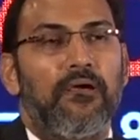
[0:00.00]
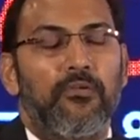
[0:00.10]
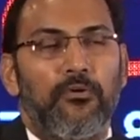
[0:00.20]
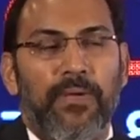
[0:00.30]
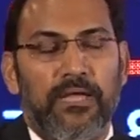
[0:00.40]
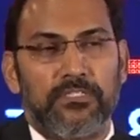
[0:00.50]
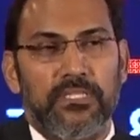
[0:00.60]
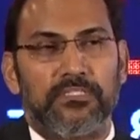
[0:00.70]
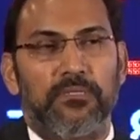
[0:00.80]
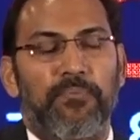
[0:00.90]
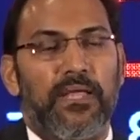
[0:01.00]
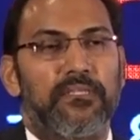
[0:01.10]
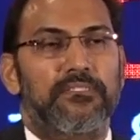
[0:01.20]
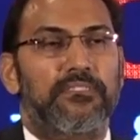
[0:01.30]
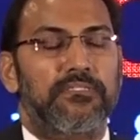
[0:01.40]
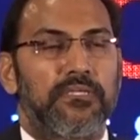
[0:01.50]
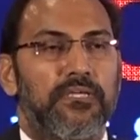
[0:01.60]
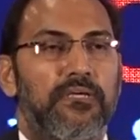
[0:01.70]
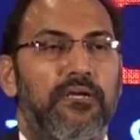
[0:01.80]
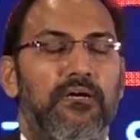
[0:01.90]
You'd be actually surprised
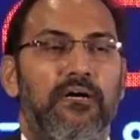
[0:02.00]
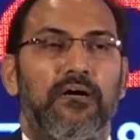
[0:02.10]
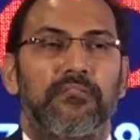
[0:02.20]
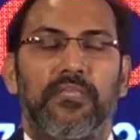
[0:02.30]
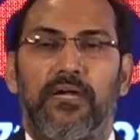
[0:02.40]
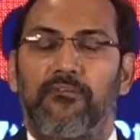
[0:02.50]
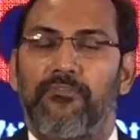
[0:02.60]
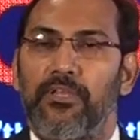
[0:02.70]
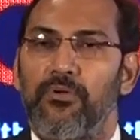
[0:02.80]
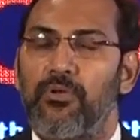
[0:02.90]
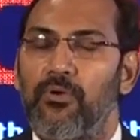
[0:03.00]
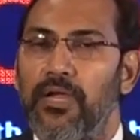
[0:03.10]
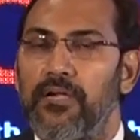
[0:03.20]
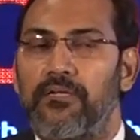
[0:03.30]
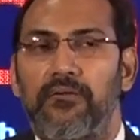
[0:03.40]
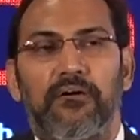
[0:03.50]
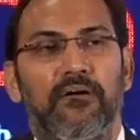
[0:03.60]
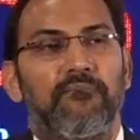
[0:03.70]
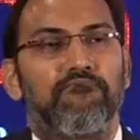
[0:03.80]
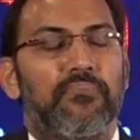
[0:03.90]
that when you look at,
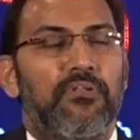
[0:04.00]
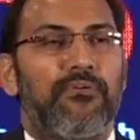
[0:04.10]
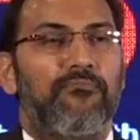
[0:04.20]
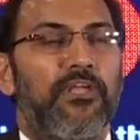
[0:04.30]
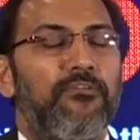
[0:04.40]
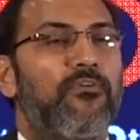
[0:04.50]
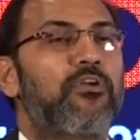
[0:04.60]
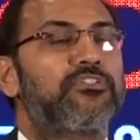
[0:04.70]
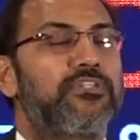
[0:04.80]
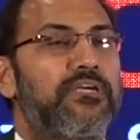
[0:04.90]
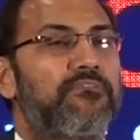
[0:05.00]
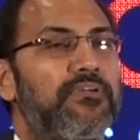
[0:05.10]
we are very fortunate.